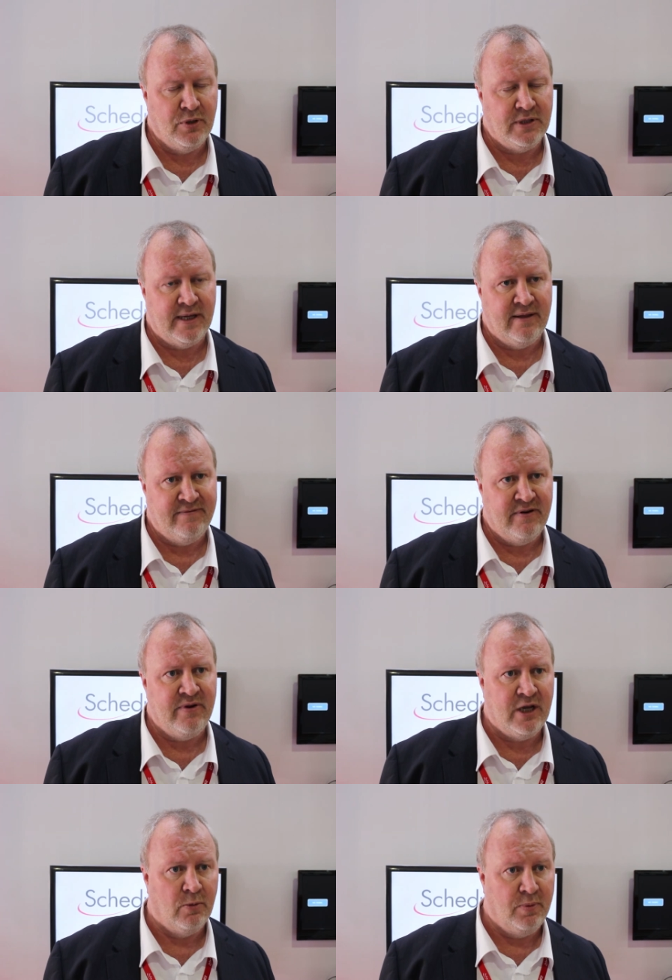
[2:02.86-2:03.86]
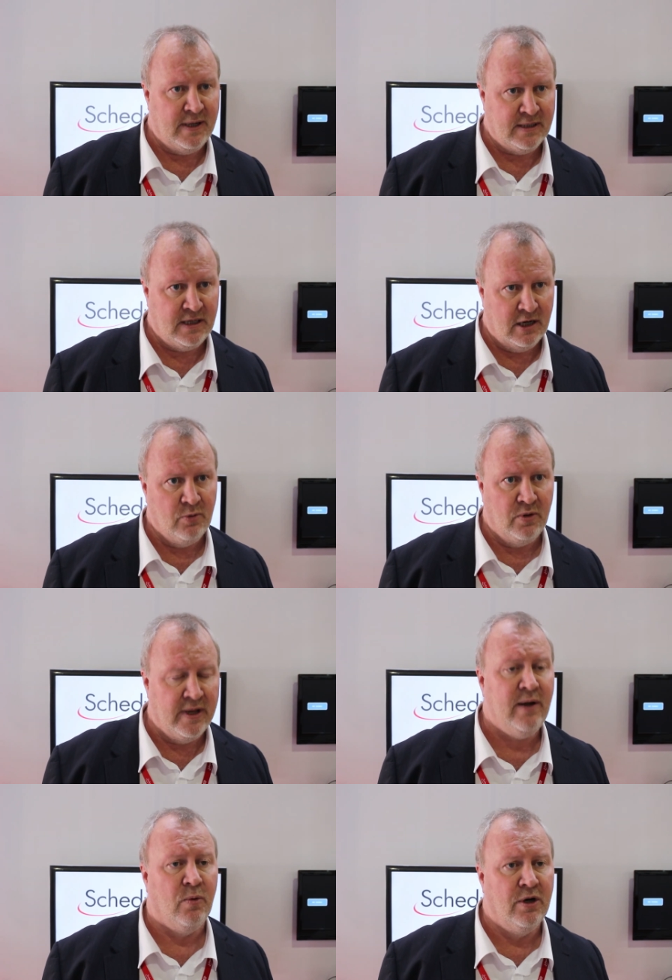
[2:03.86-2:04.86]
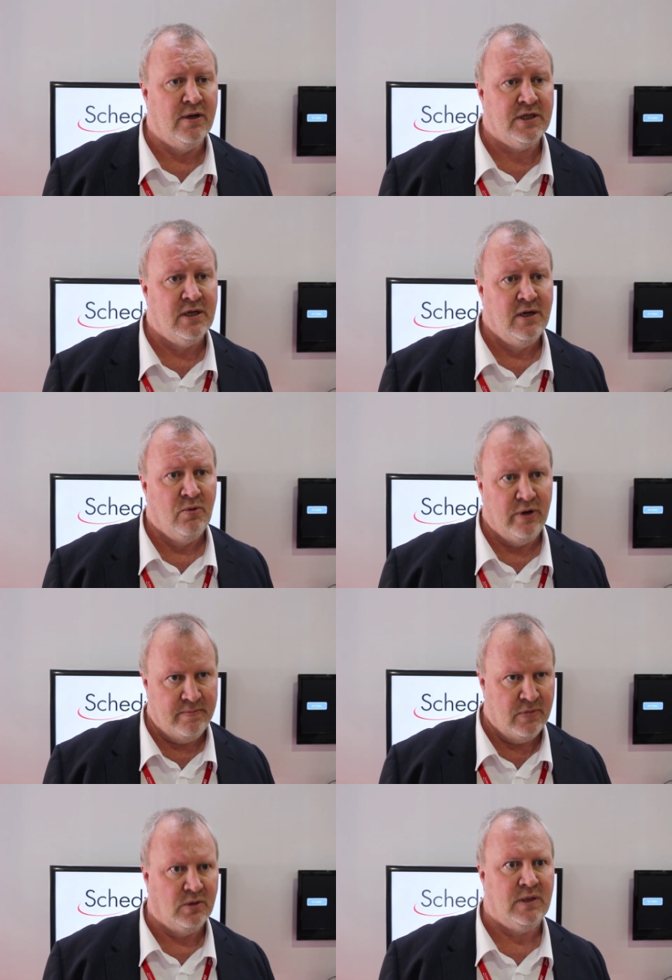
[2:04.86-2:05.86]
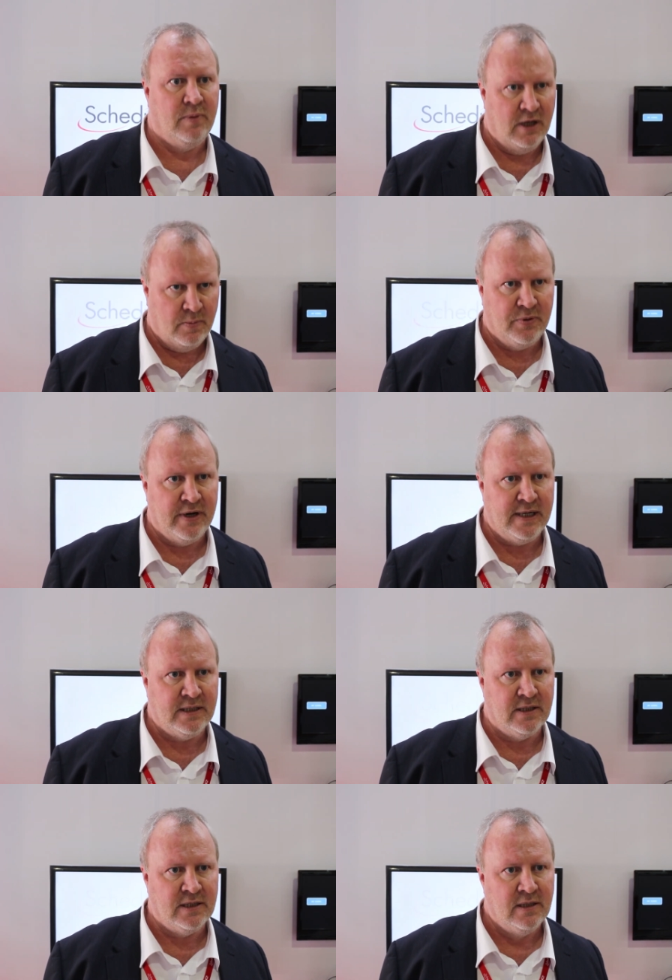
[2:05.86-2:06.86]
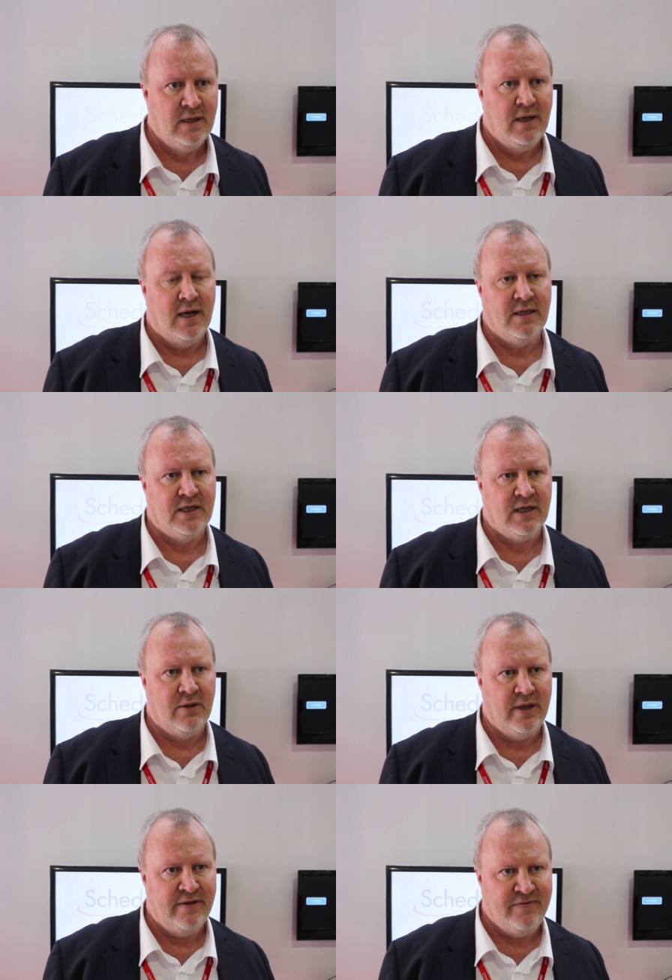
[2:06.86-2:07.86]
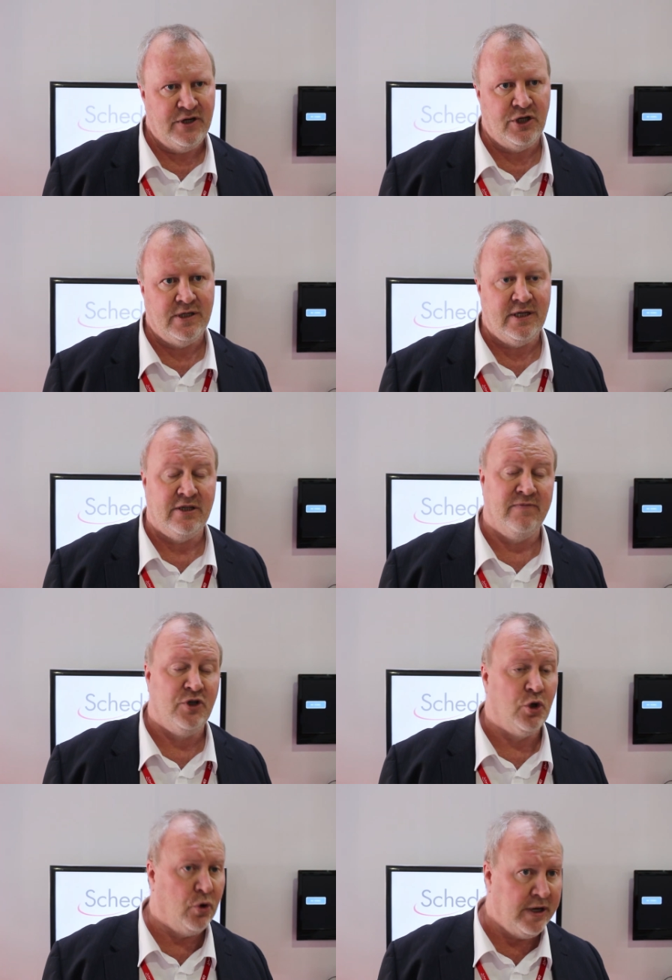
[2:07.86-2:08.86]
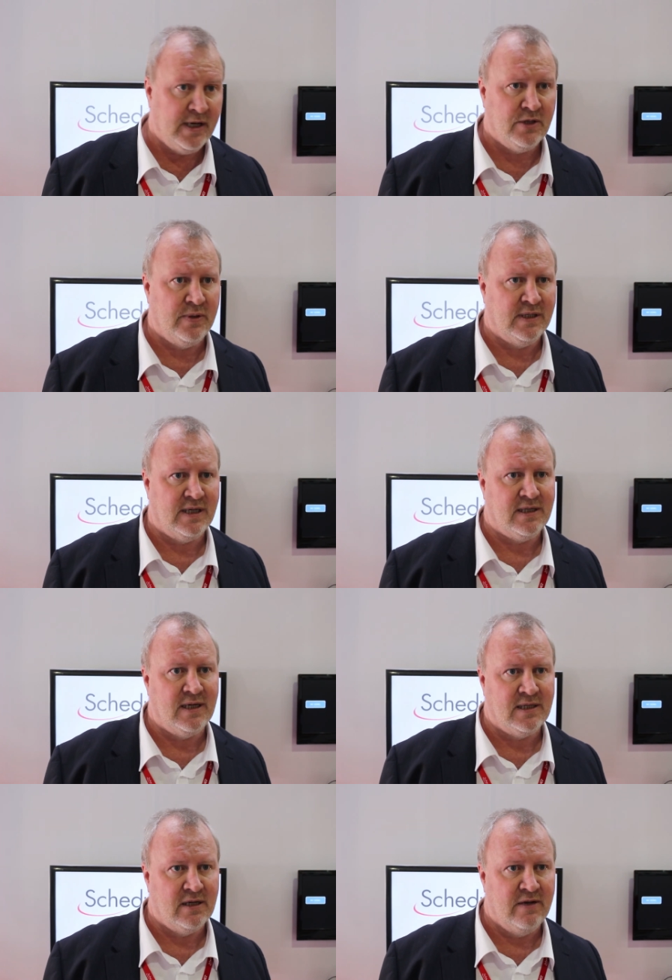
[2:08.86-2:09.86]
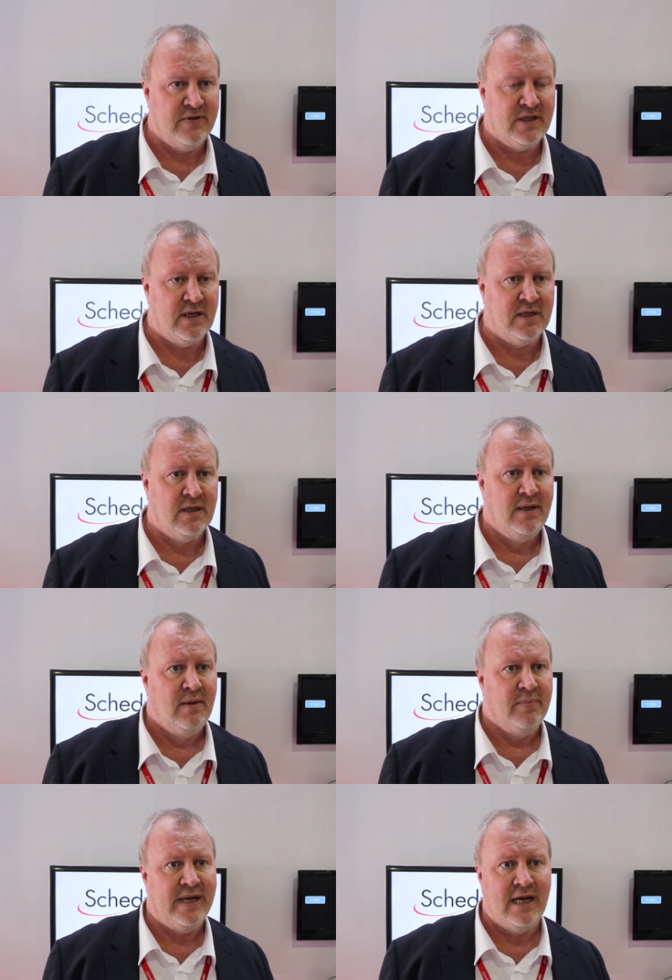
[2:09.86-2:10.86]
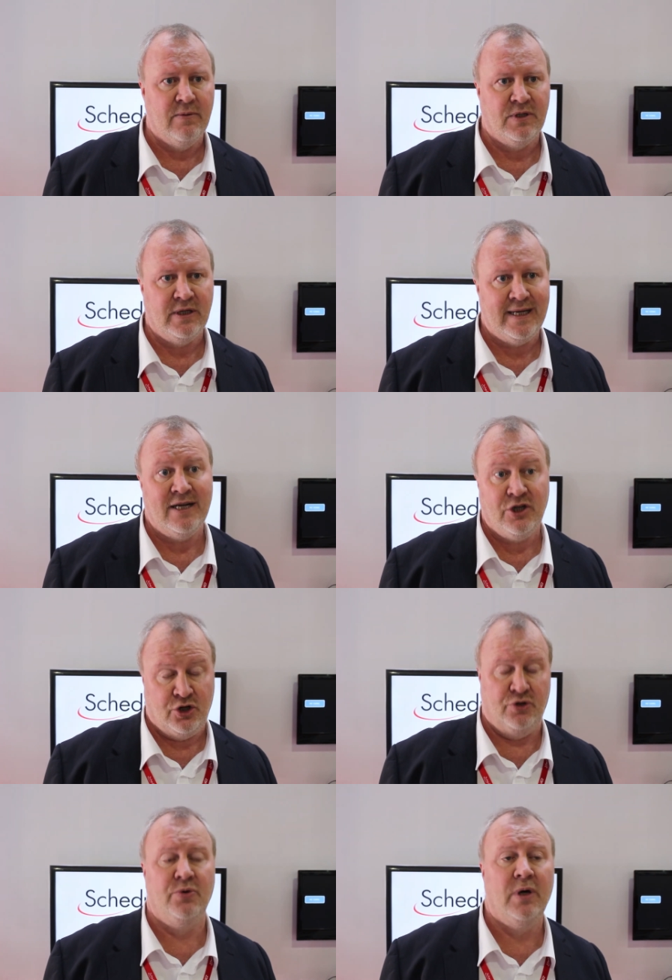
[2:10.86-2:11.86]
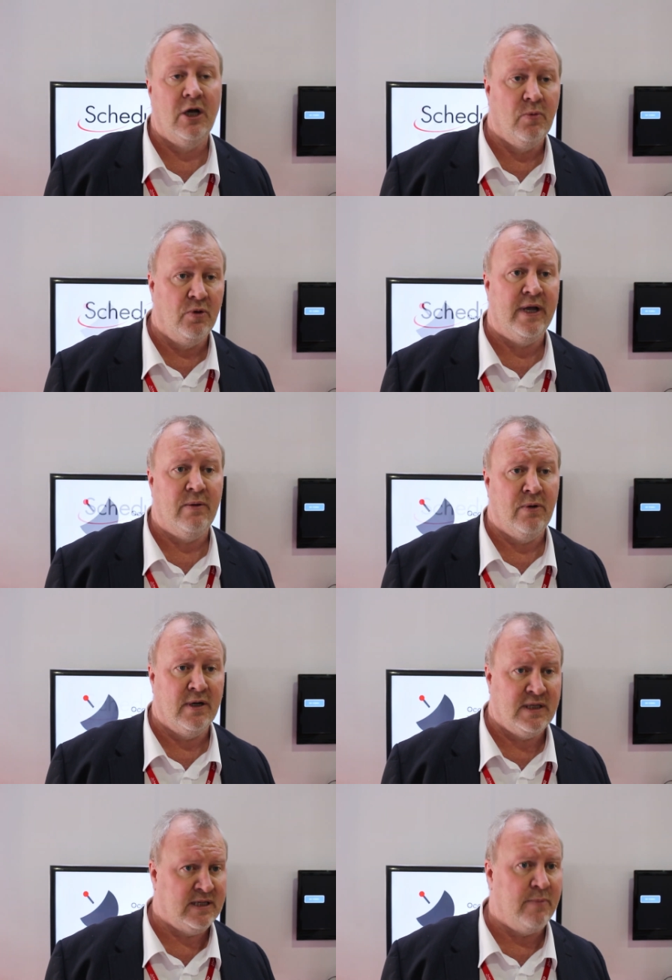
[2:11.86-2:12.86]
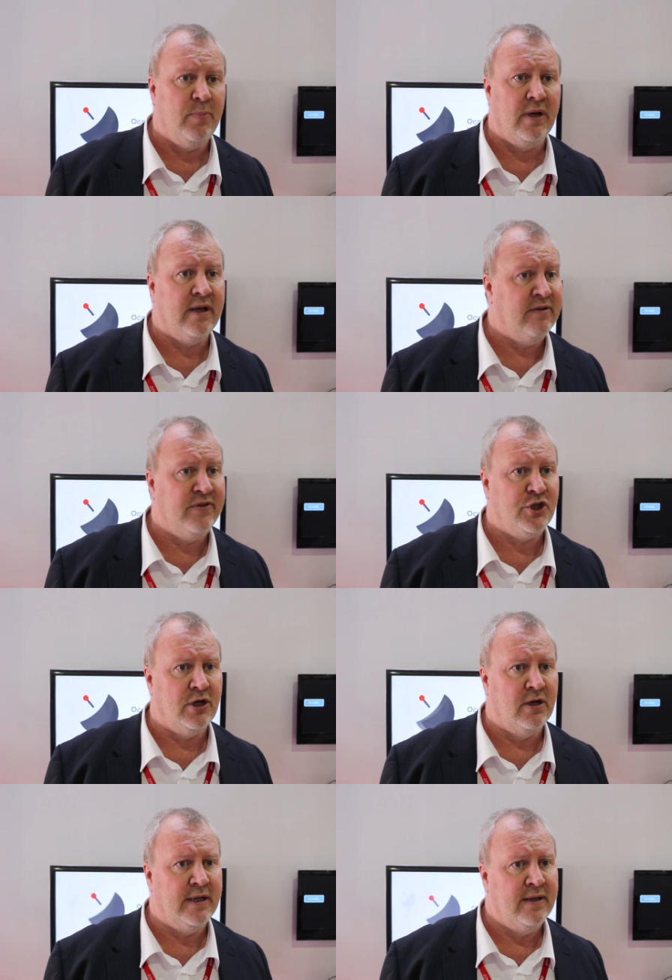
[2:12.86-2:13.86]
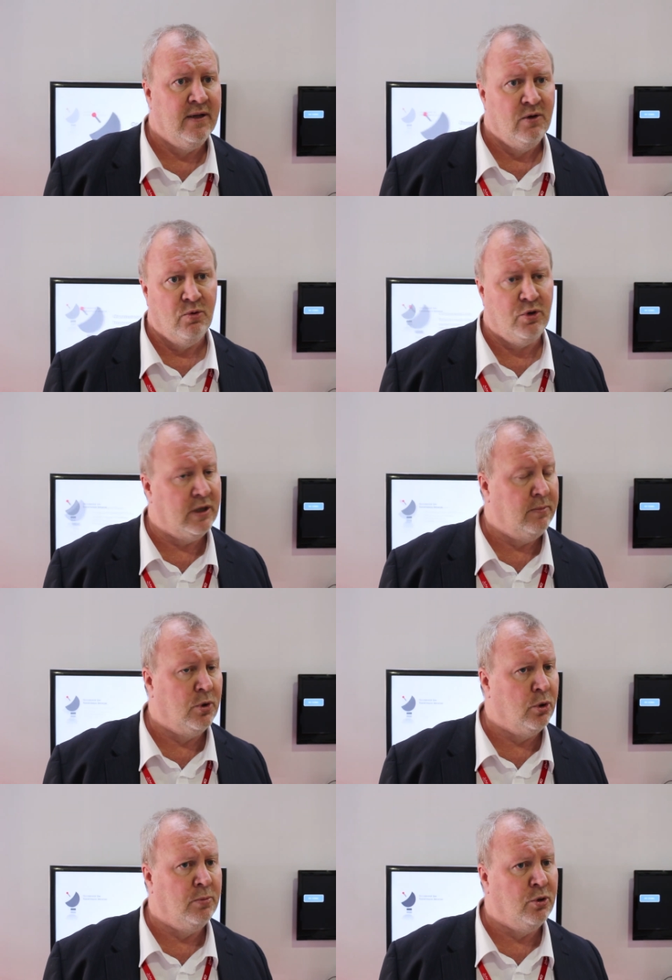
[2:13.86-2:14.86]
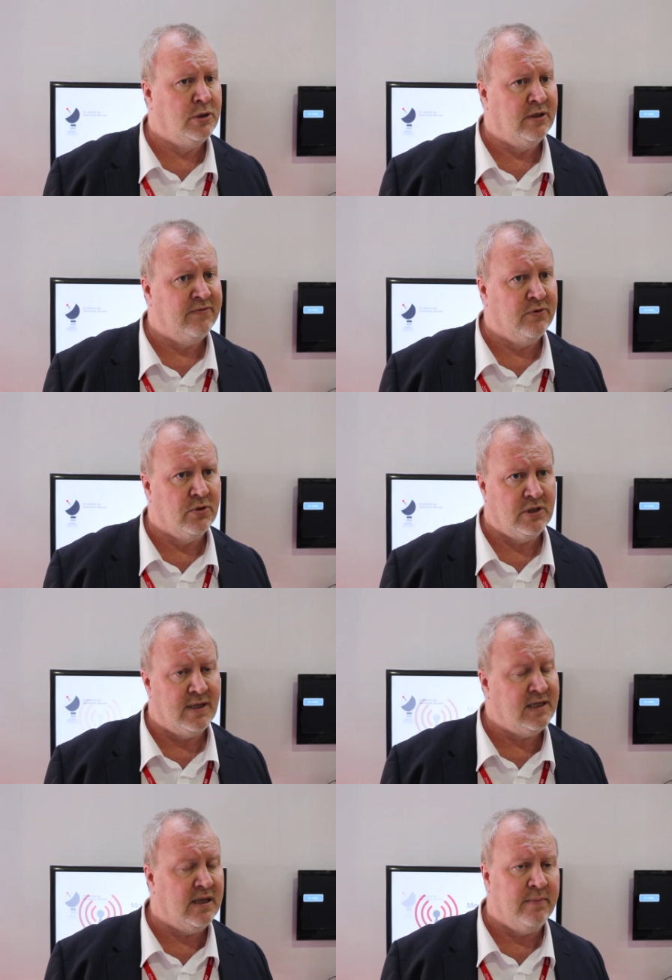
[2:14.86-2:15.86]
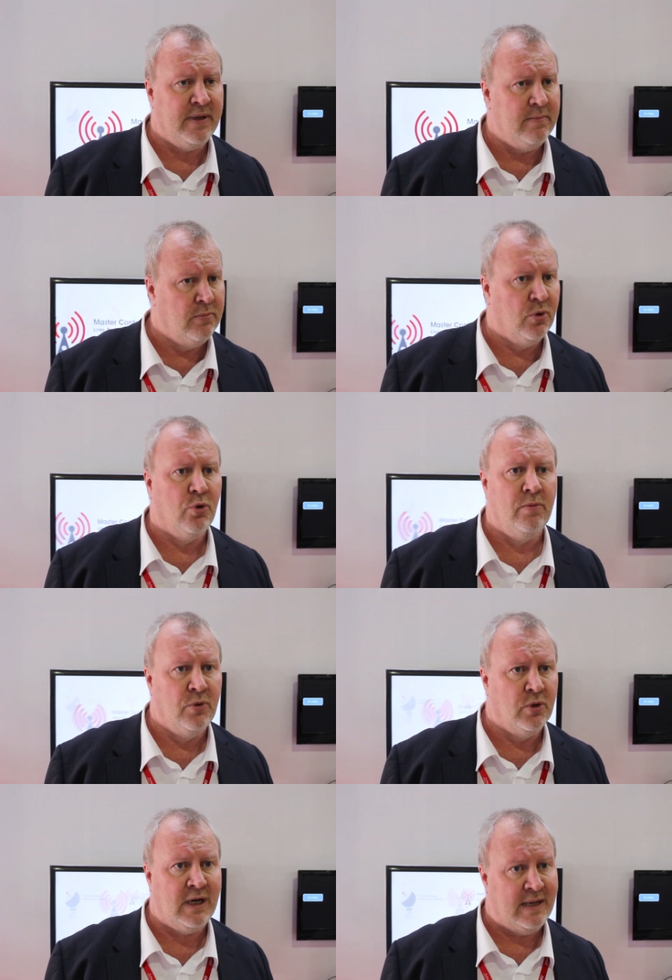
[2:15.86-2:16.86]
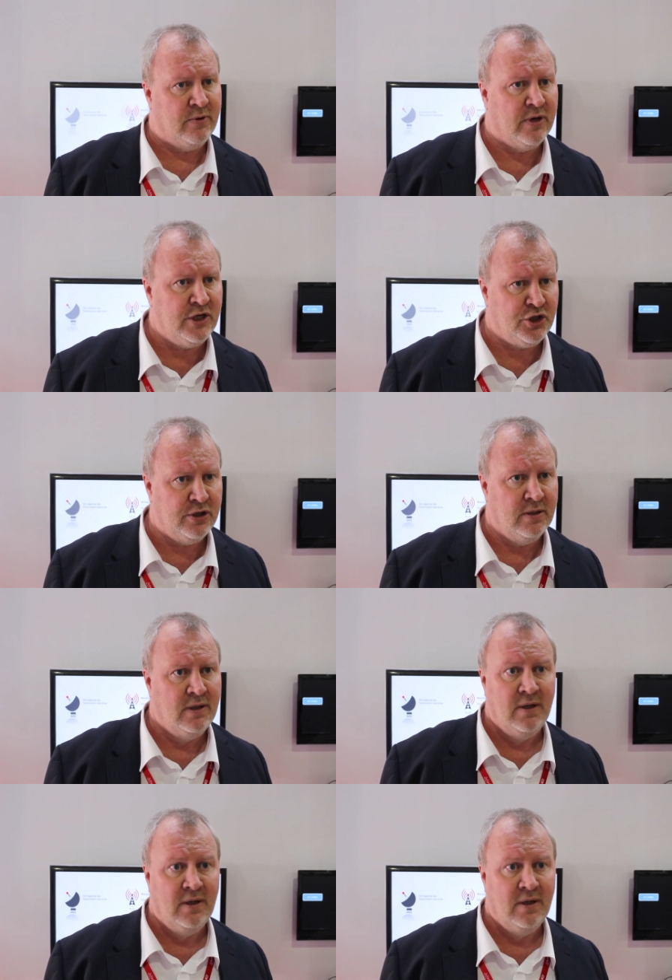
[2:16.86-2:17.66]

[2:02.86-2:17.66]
put together very complex global networks with multiple operators. And so the efficiencies of joining to existing services, being able to get true global networks simply and efficiently will come more and more to the fore. So I see there being more and more collaboration,